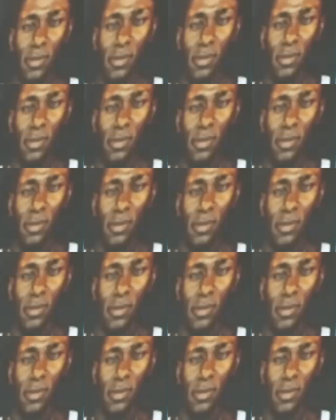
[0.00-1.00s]

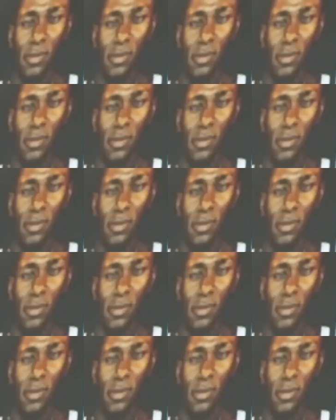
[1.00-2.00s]

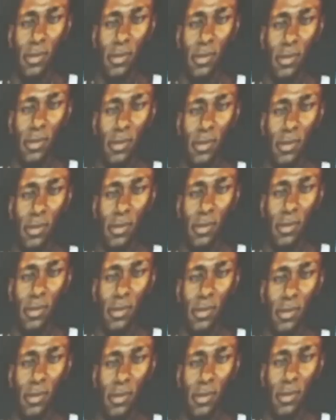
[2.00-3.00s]

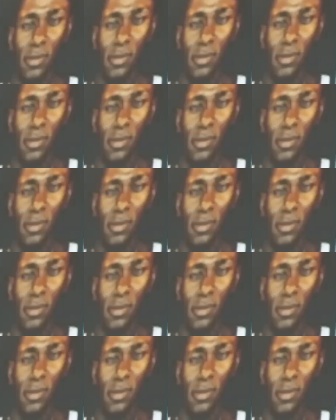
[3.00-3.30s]
(not speaking)